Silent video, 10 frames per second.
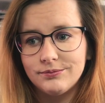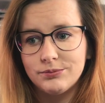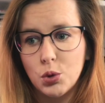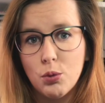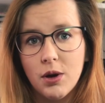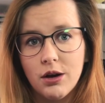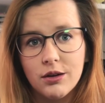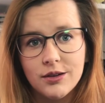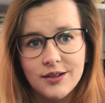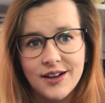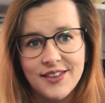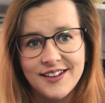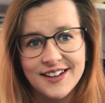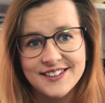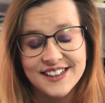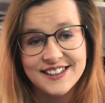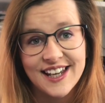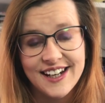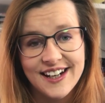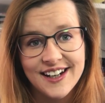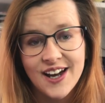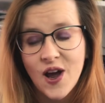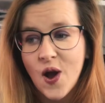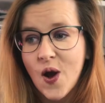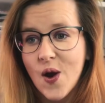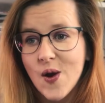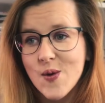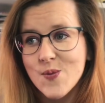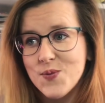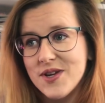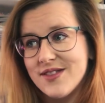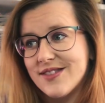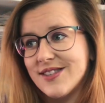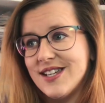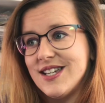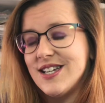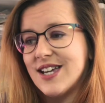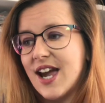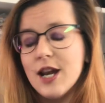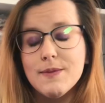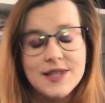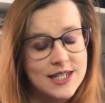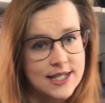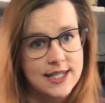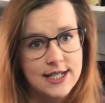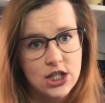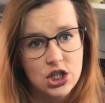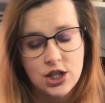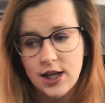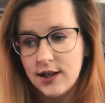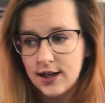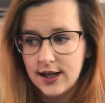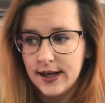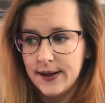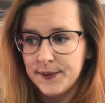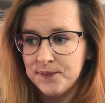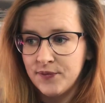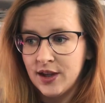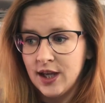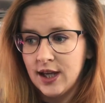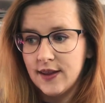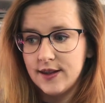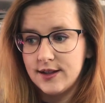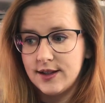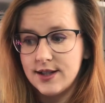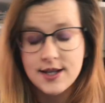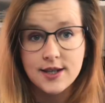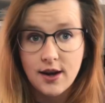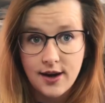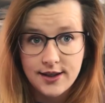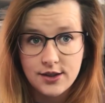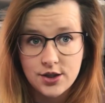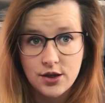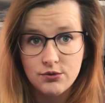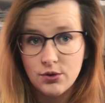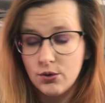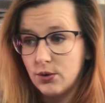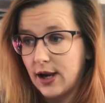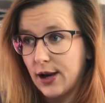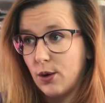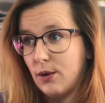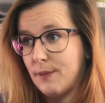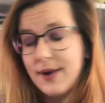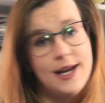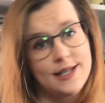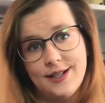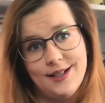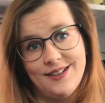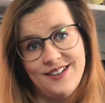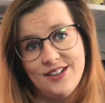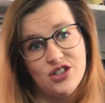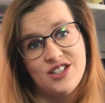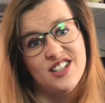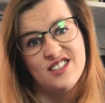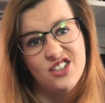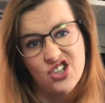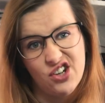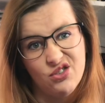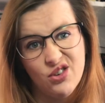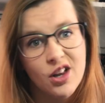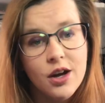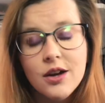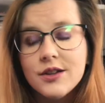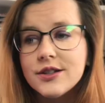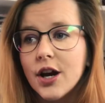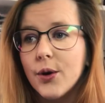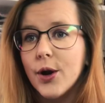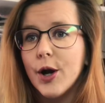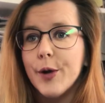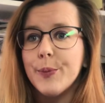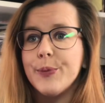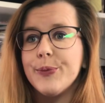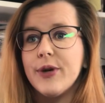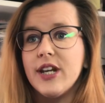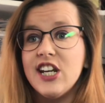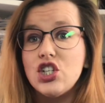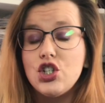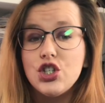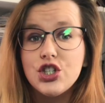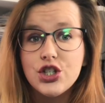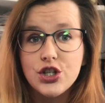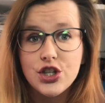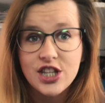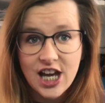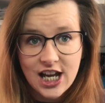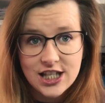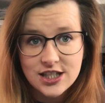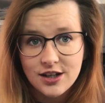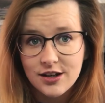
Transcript: ballpark, I think that's the saying, with the elements to the stitching, the design in general, how amazing it just is in general. So I'm going to introduce you to that.